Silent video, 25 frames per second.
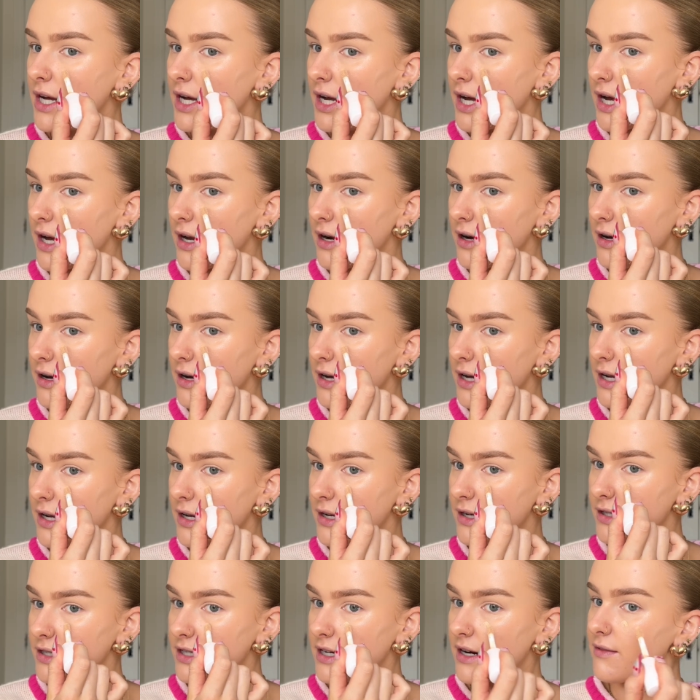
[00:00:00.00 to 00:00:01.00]
and I
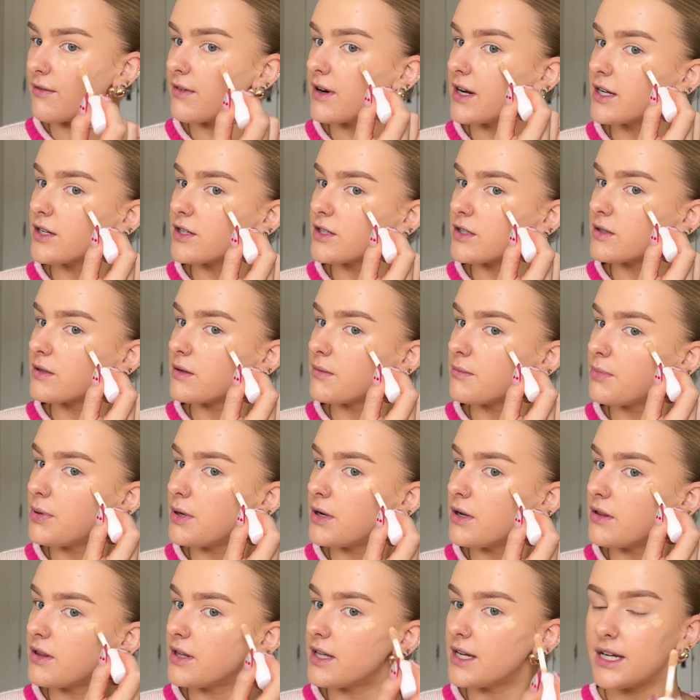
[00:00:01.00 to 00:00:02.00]
generally just
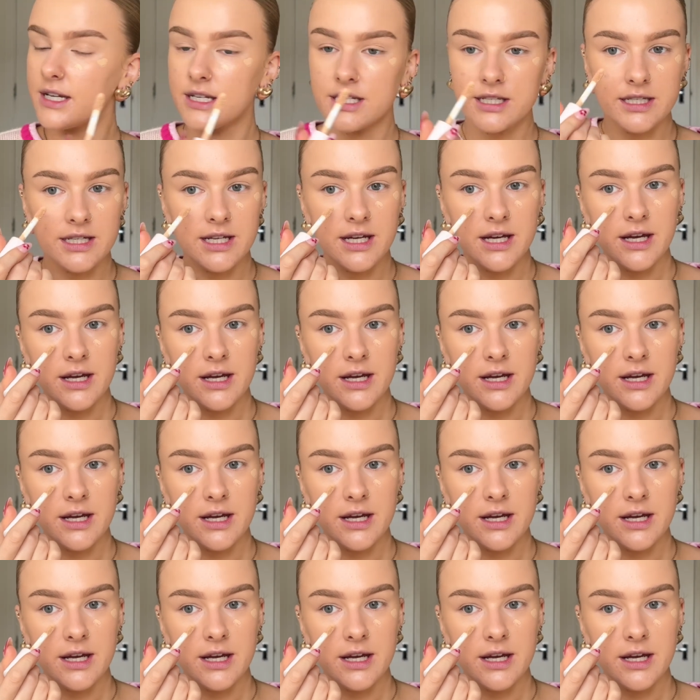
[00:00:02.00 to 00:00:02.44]
put this.